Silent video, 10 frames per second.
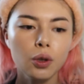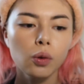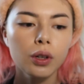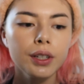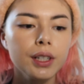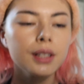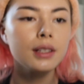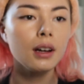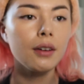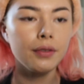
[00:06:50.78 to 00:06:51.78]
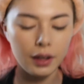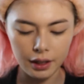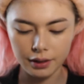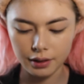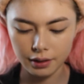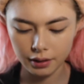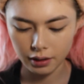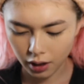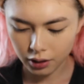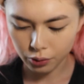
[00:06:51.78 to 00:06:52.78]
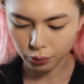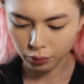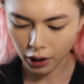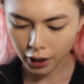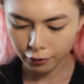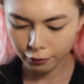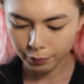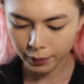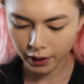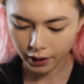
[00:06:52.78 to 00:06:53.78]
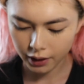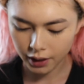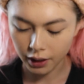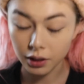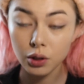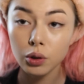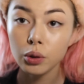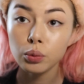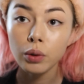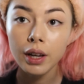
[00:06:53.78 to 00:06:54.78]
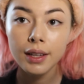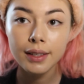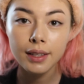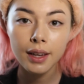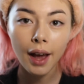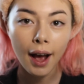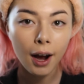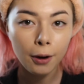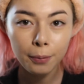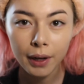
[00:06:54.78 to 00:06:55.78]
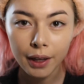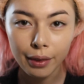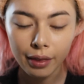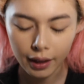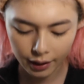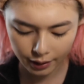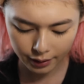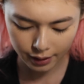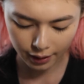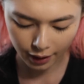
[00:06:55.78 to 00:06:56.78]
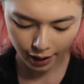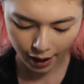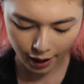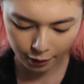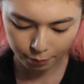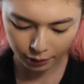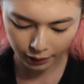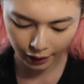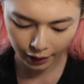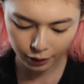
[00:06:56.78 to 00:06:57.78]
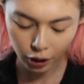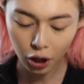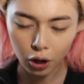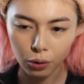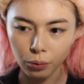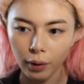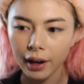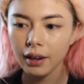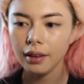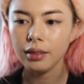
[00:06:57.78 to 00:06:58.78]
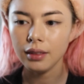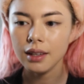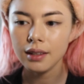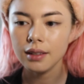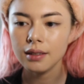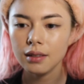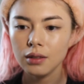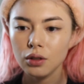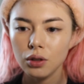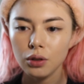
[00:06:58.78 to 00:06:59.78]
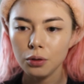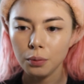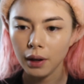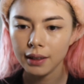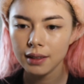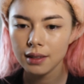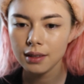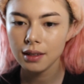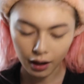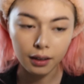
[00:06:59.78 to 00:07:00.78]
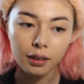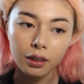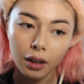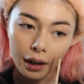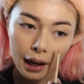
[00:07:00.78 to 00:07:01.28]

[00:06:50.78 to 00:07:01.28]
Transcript: quarantine stuff, it's rough because it's crazy how many things that I had planned right in these 2 months and they're not